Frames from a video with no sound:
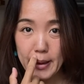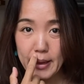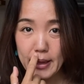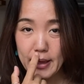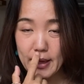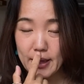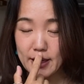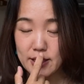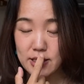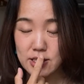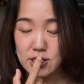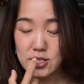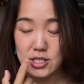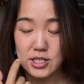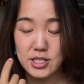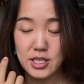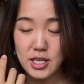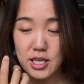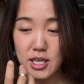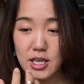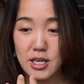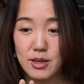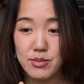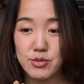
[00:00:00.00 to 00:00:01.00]
And just
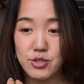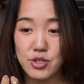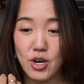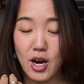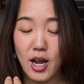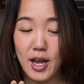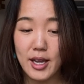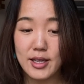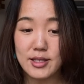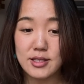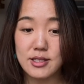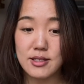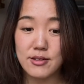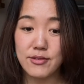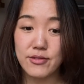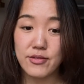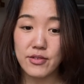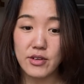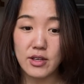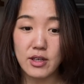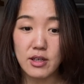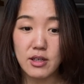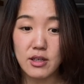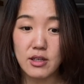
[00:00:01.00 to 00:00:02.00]
keep trying to
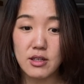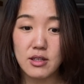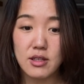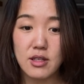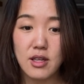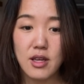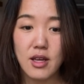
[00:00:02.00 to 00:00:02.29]
feel